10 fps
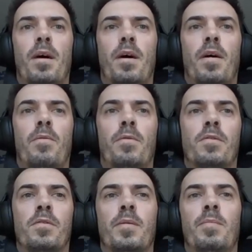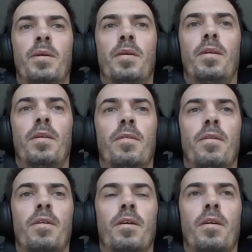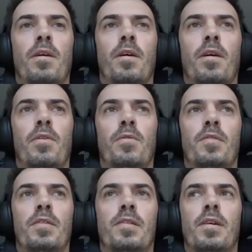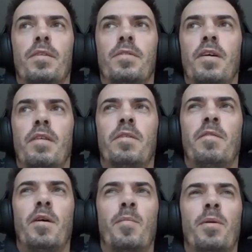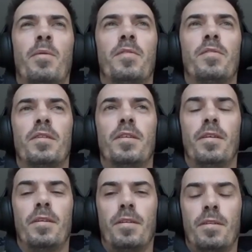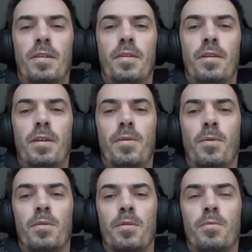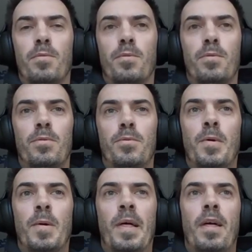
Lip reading: I was gonna be used as a Java developer, which I didn't really want to do.